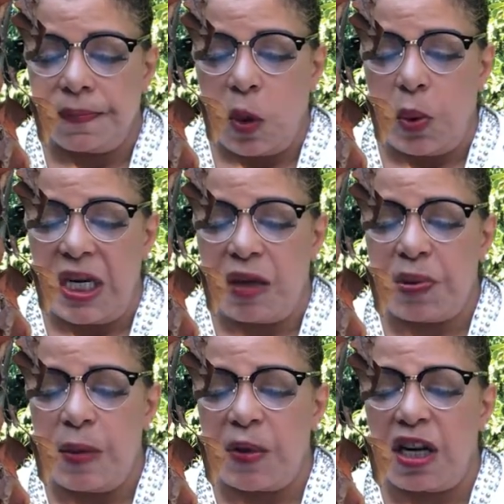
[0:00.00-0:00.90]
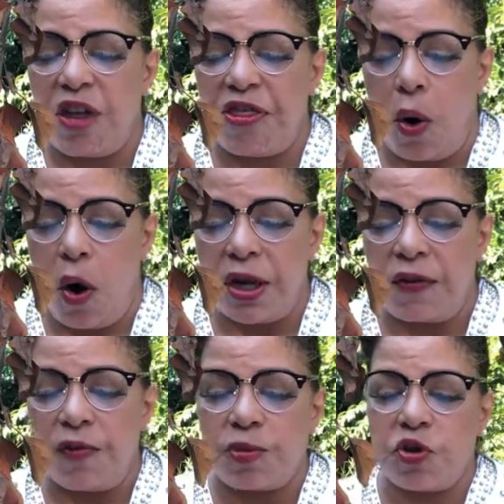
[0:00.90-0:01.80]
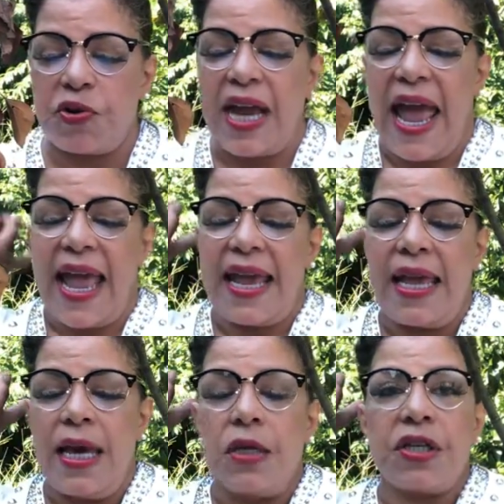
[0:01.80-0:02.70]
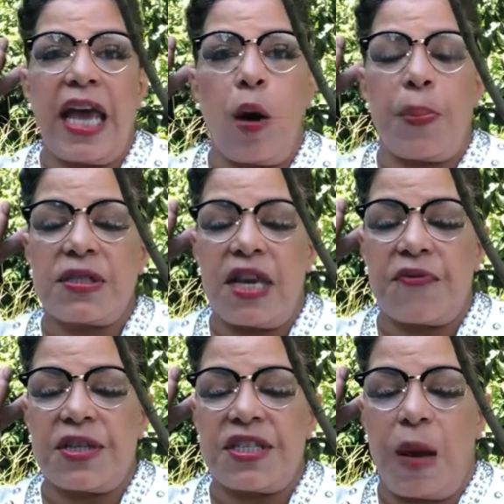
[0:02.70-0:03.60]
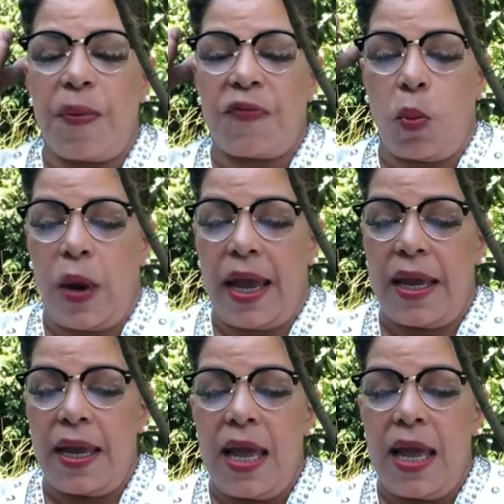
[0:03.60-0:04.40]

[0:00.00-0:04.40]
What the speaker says: We need people in authority from Tree A to help us every step of the way.